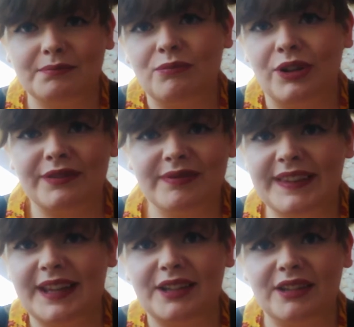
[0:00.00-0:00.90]
what,
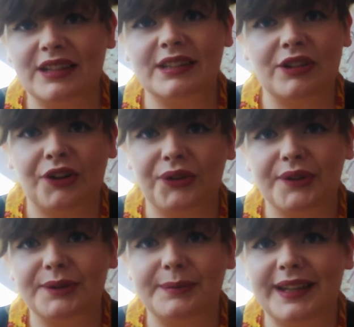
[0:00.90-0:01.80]
10 or
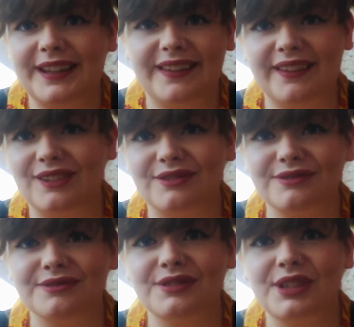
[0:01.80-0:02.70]
so minutes
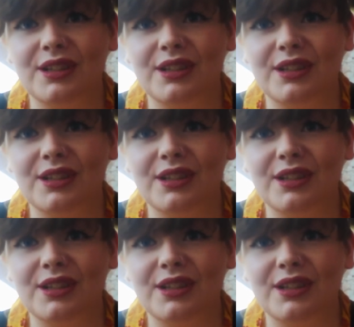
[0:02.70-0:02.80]
of